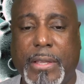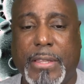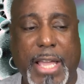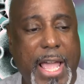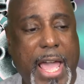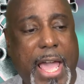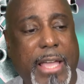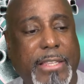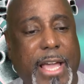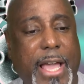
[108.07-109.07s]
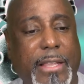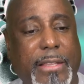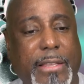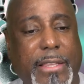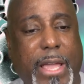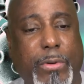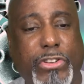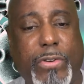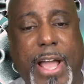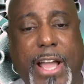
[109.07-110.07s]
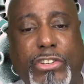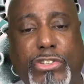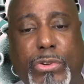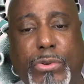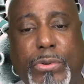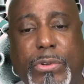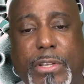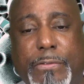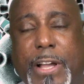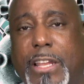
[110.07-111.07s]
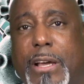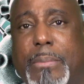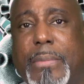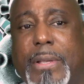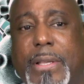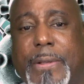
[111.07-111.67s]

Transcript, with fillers: They had that they were trying to develop